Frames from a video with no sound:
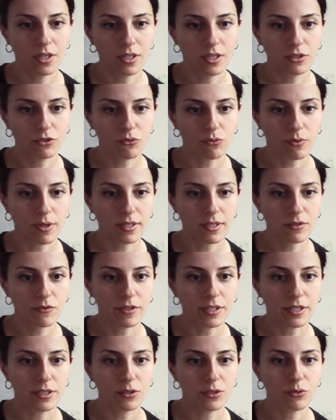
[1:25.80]

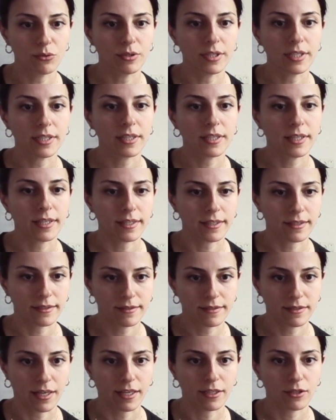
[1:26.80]
transfer to the king's
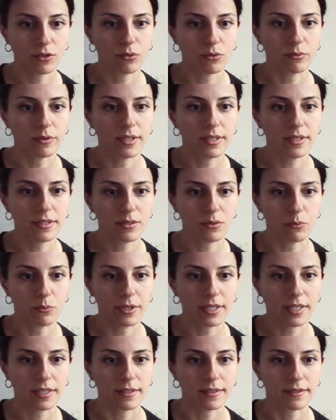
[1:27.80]
side, to these
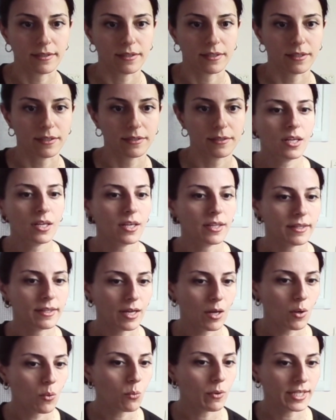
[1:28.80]
weaknesses. And
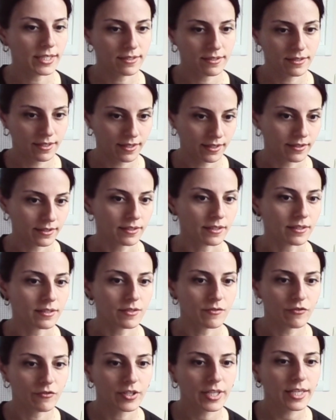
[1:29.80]
now white's king
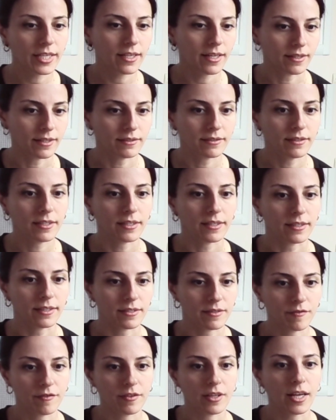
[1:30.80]
is free and he
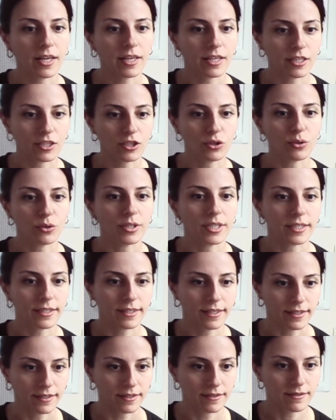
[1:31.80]
is flying to the
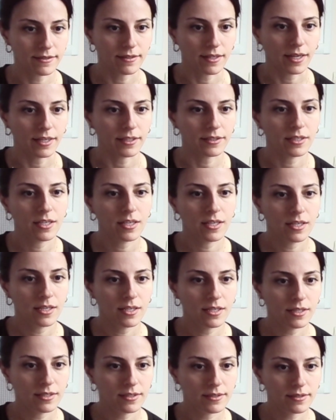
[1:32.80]
king's side.
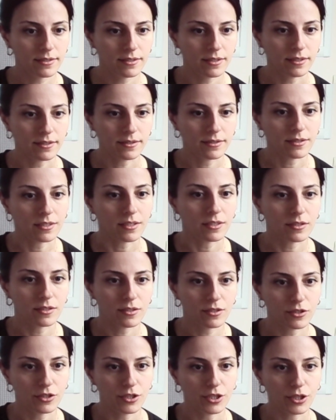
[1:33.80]

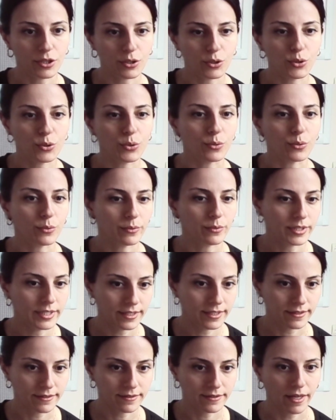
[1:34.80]
c6, d2,
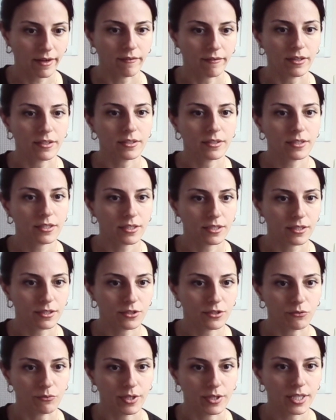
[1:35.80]
d7,
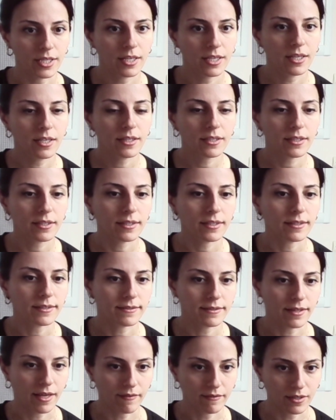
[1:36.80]
e3,
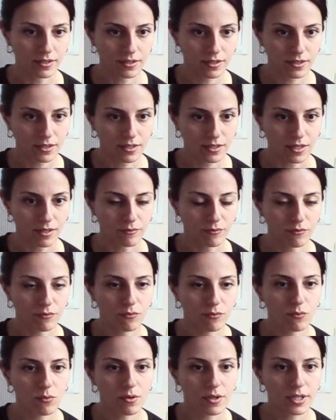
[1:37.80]
e7,
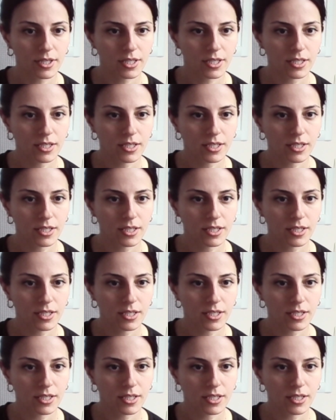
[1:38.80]
f4,